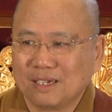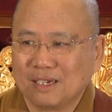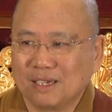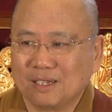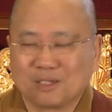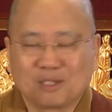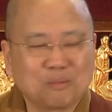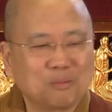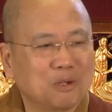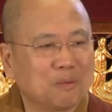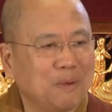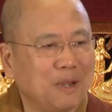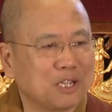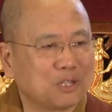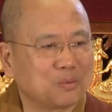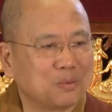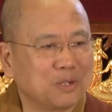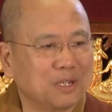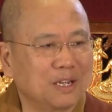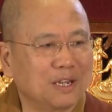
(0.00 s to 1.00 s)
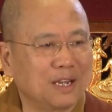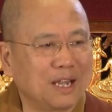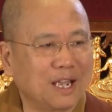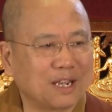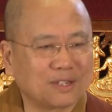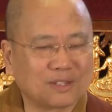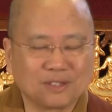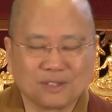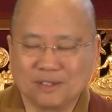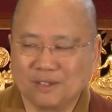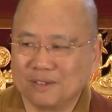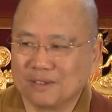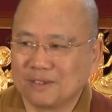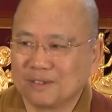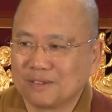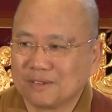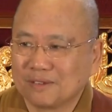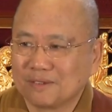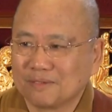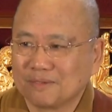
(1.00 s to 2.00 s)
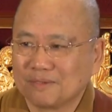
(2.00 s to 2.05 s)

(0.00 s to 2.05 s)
And somebody passed away in an accident.